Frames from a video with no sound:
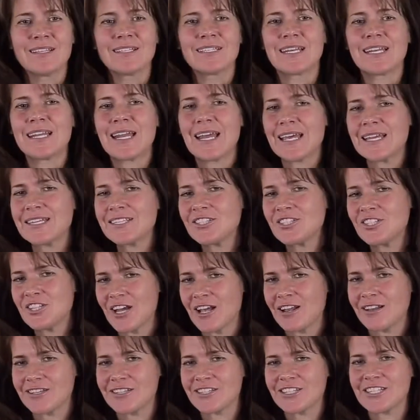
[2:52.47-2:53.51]
Today's
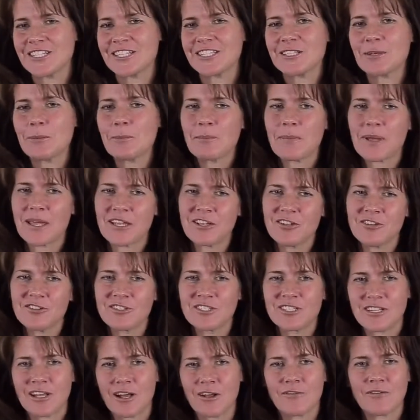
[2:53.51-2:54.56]
challenge is to make
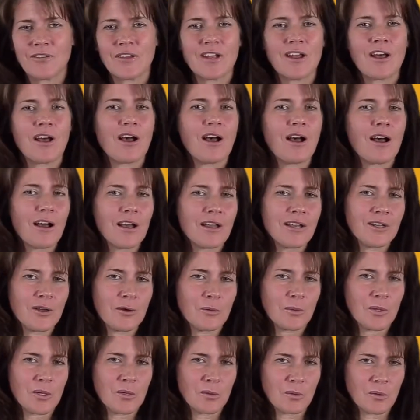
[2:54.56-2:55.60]
yourself an
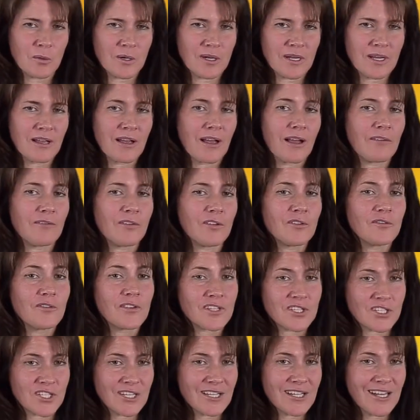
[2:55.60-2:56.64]
audio recording of your
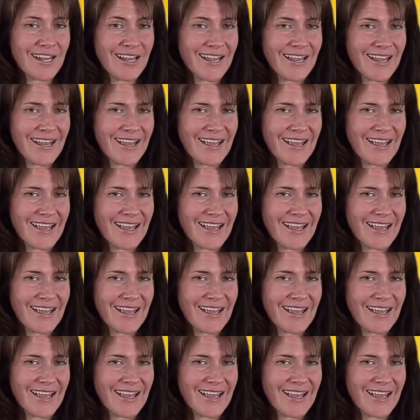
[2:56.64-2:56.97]
vision